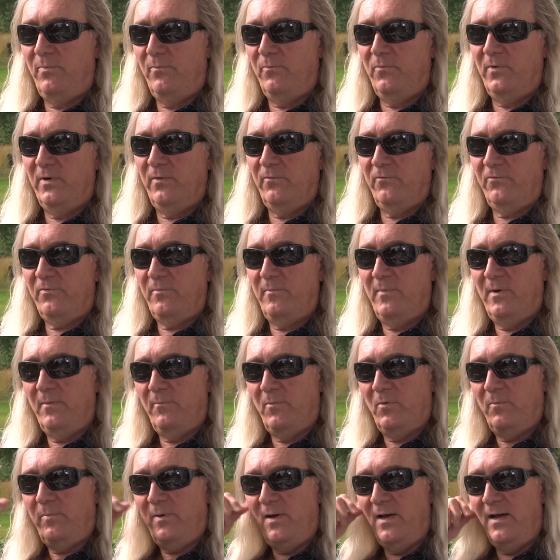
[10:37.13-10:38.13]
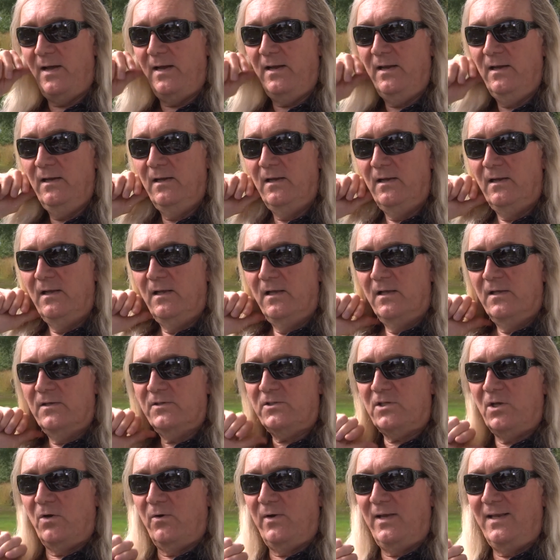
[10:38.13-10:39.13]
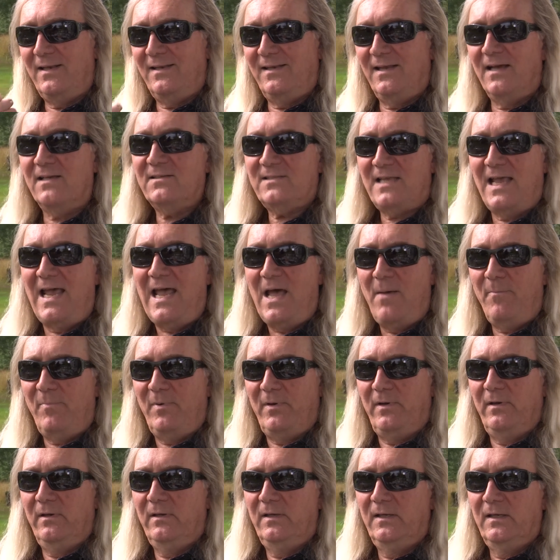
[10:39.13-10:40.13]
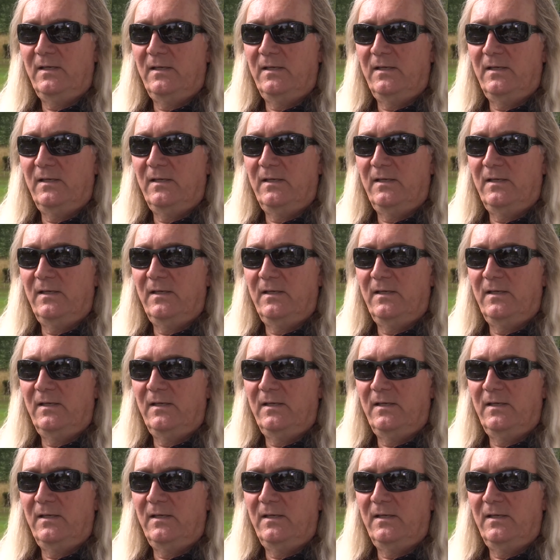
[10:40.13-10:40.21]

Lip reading: went from Humble Pie. So it does happen.